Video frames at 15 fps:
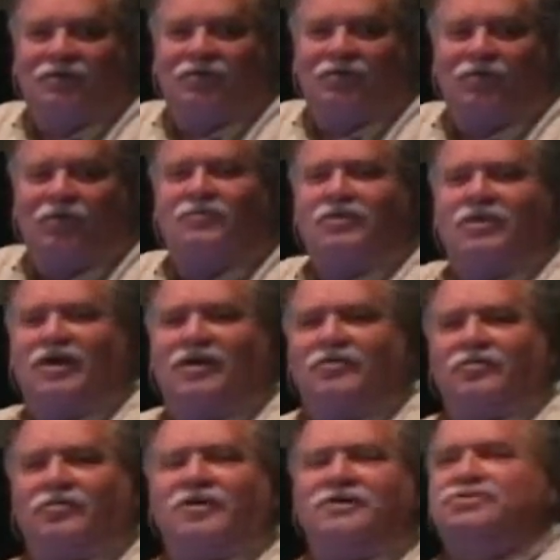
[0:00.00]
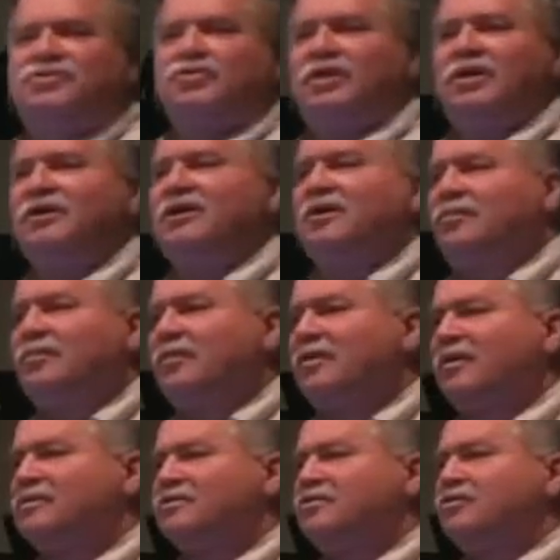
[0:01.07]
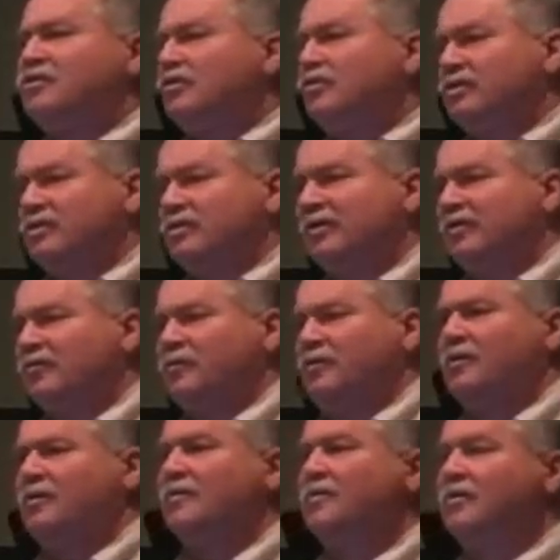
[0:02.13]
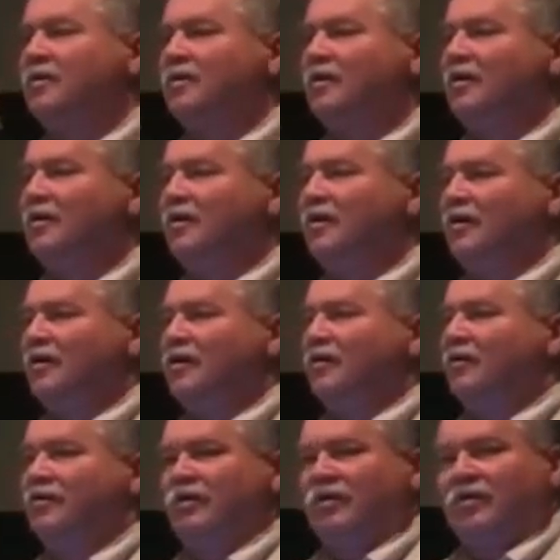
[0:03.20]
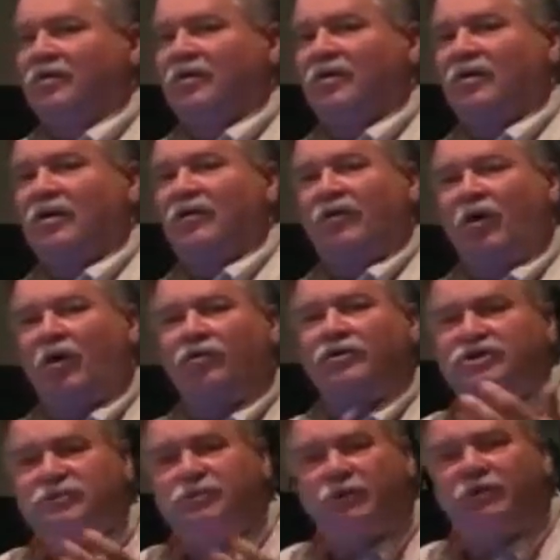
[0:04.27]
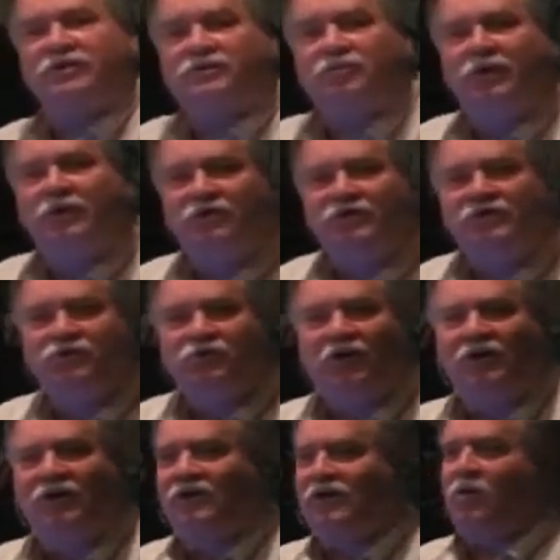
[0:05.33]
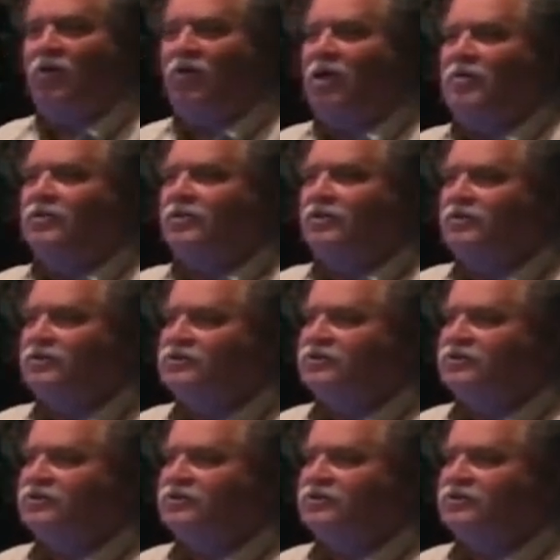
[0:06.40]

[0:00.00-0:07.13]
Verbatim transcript: One day even raise their head up and let you know that they were. But if the Holy Spirit's been discredited, all they would do is